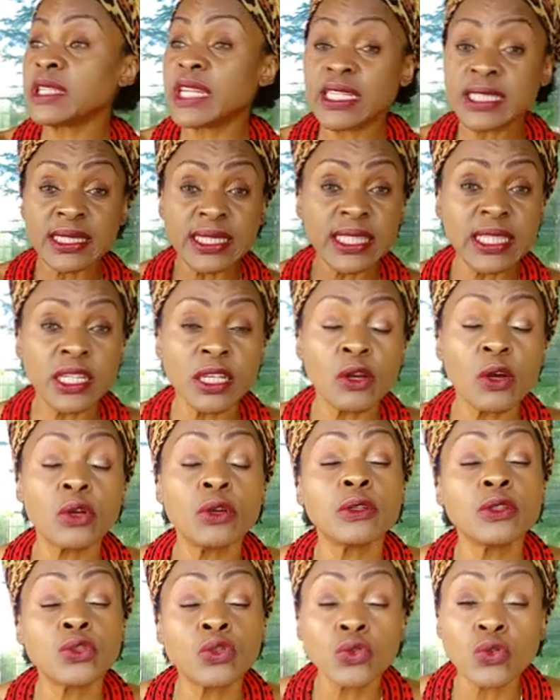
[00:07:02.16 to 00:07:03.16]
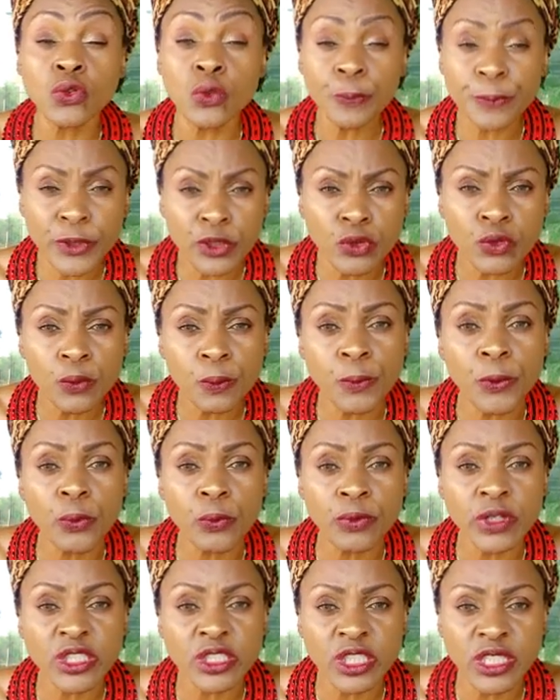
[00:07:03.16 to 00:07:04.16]
they're sitting on a super, super
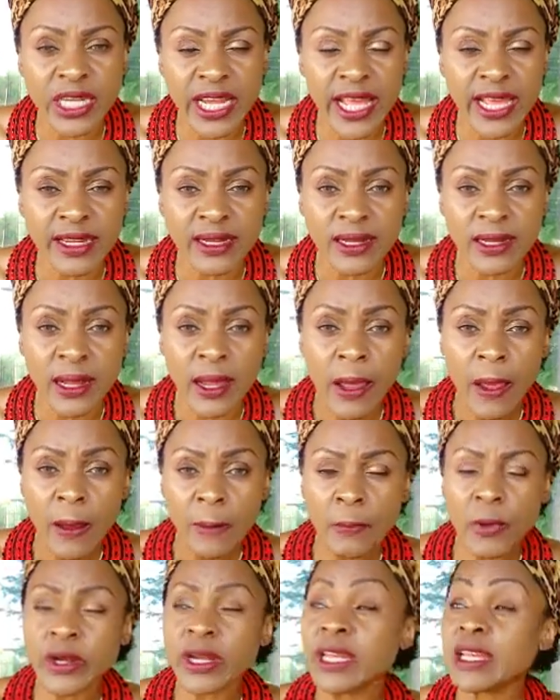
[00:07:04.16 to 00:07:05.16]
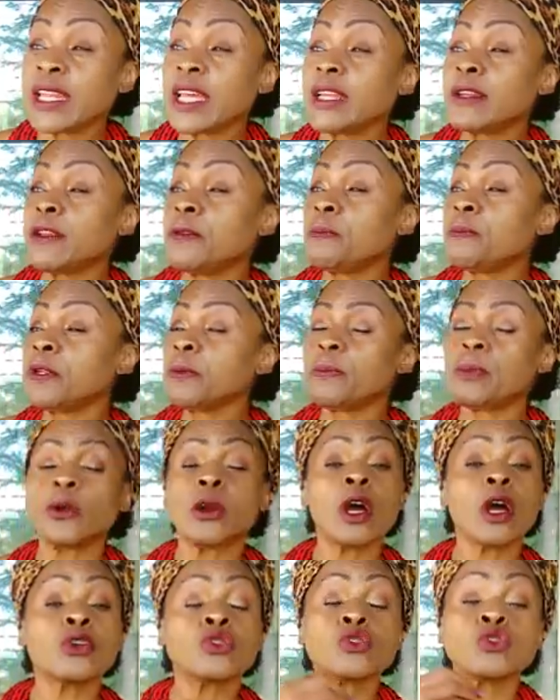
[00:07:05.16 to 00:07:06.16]
rich land, but and yet the
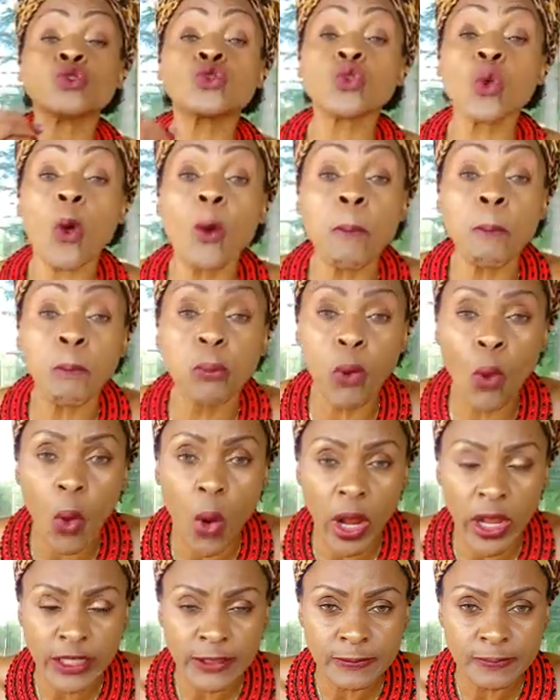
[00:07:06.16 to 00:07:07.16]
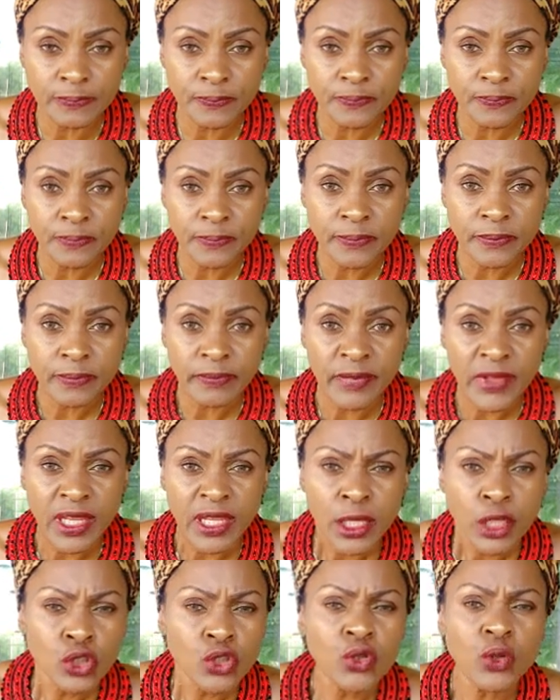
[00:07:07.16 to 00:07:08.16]
people are so poor.
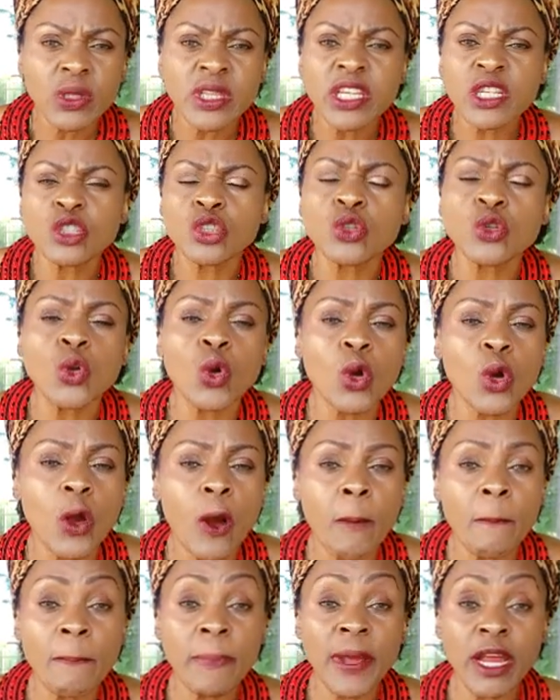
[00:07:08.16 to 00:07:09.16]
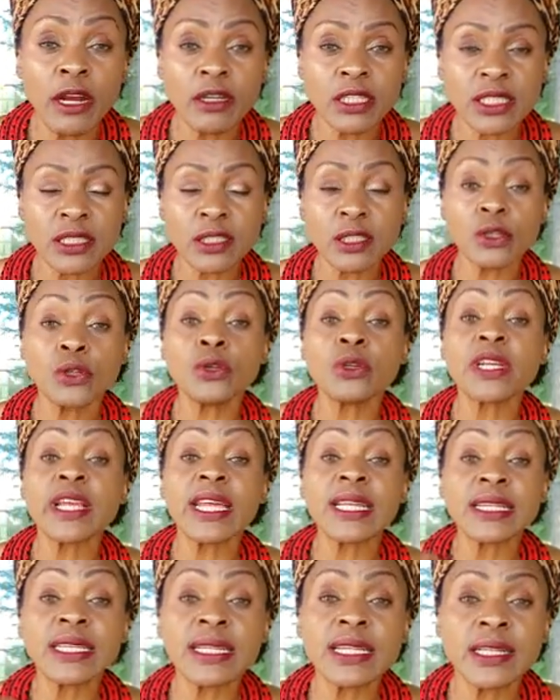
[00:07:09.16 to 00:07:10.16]
So there's no comparison. You
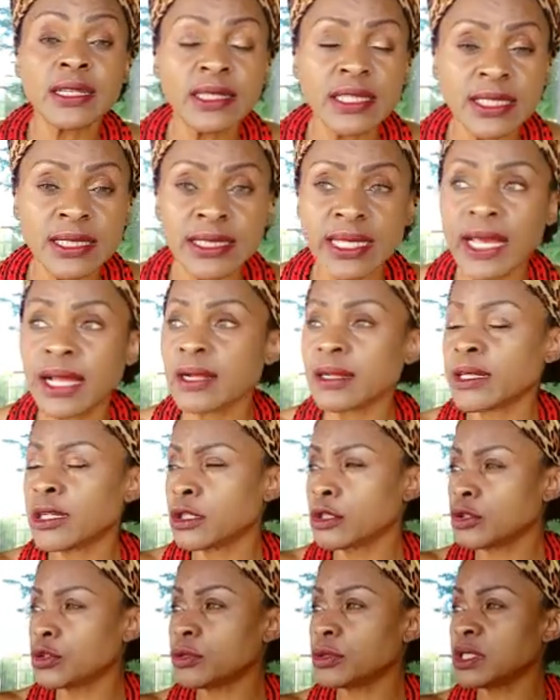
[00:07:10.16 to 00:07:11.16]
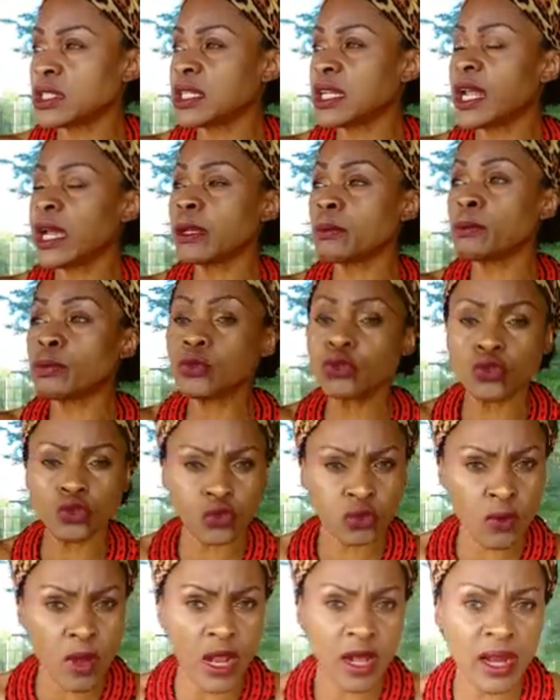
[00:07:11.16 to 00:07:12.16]
can clearly tell countries like
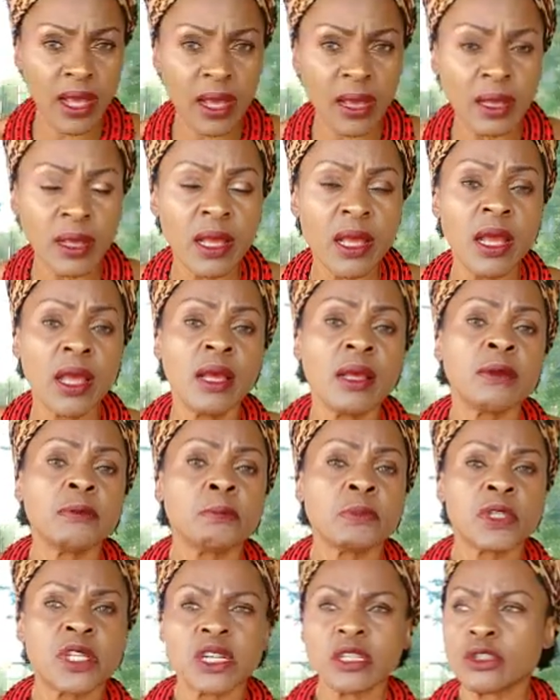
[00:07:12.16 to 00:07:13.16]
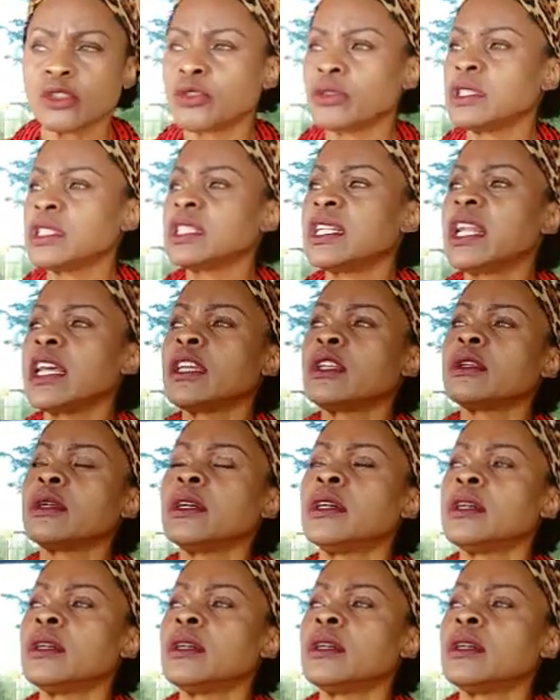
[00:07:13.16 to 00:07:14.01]
Botswana, countries like